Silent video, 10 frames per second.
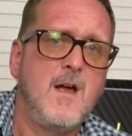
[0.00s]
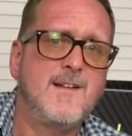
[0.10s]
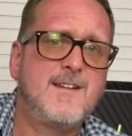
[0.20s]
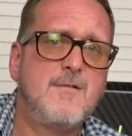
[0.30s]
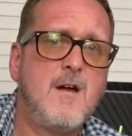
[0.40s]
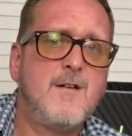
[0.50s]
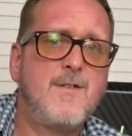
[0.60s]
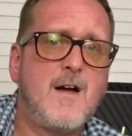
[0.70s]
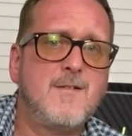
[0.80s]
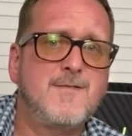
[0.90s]
as
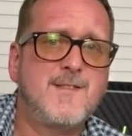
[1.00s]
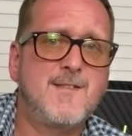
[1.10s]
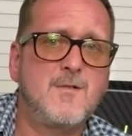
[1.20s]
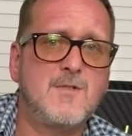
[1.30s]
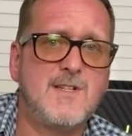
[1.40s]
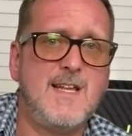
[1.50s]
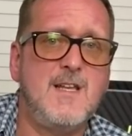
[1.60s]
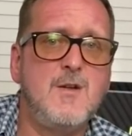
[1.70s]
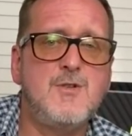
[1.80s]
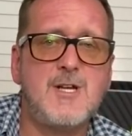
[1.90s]
coronavirus results in
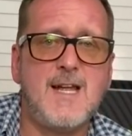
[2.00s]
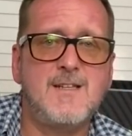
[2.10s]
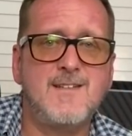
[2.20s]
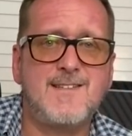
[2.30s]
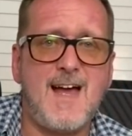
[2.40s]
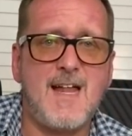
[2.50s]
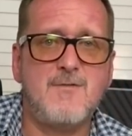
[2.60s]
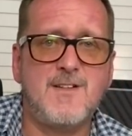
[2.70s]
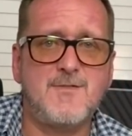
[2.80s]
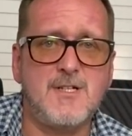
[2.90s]
new changes and
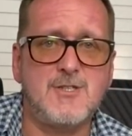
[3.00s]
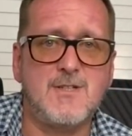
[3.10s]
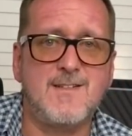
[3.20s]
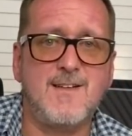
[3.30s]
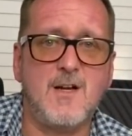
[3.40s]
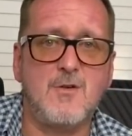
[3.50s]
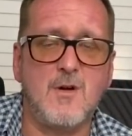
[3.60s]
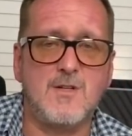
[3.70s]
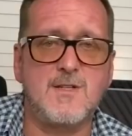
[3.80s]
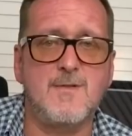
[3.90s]
restrictions
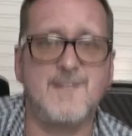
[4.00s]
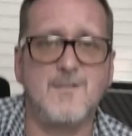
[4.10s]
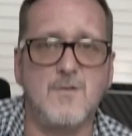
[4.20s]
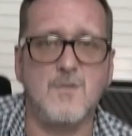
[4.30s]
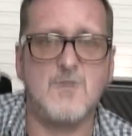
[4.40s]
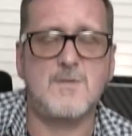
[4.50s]
across the resorts.